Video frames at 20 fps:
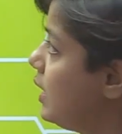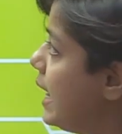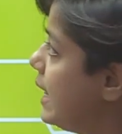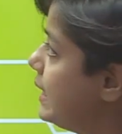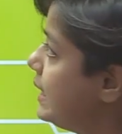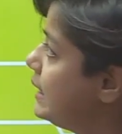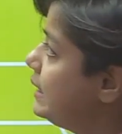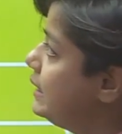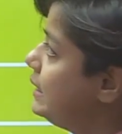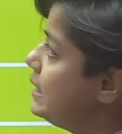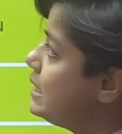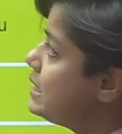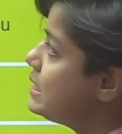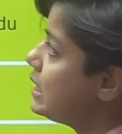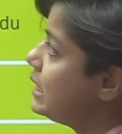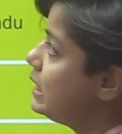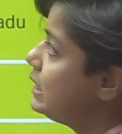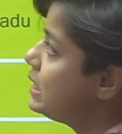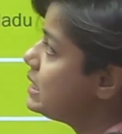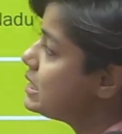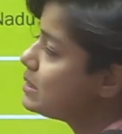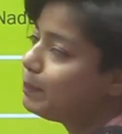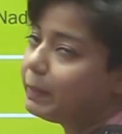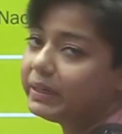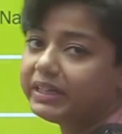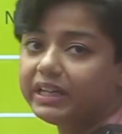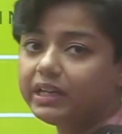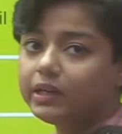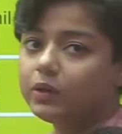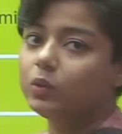that in this
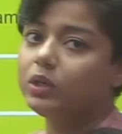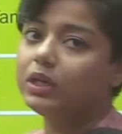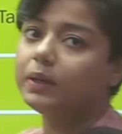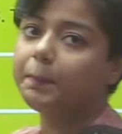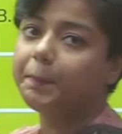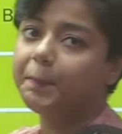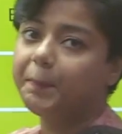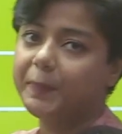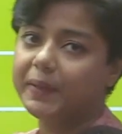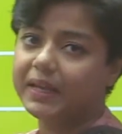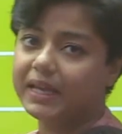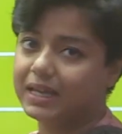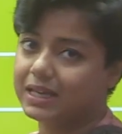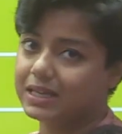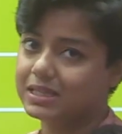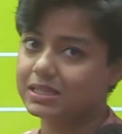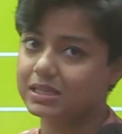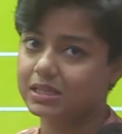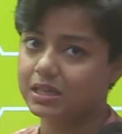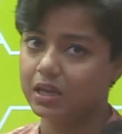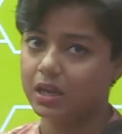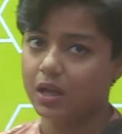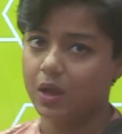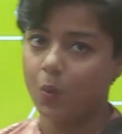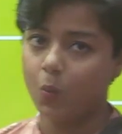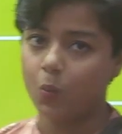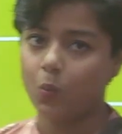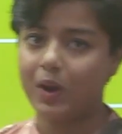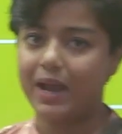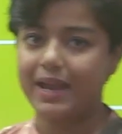particular place
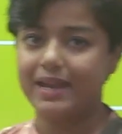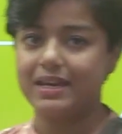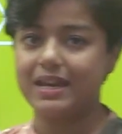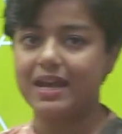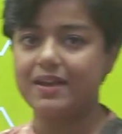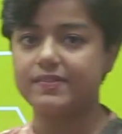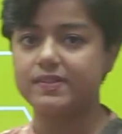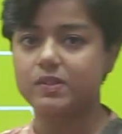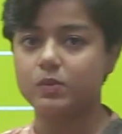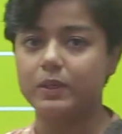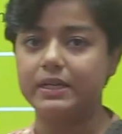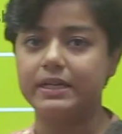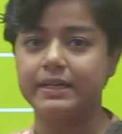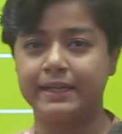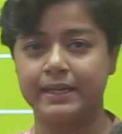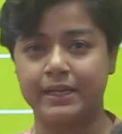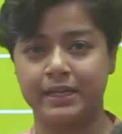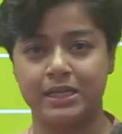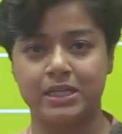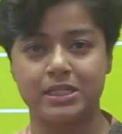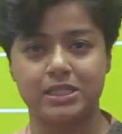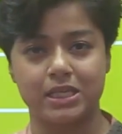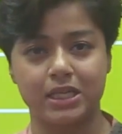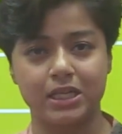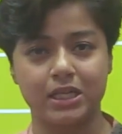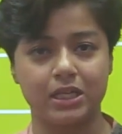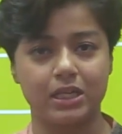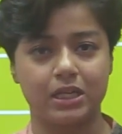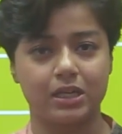wildlife were decreasing,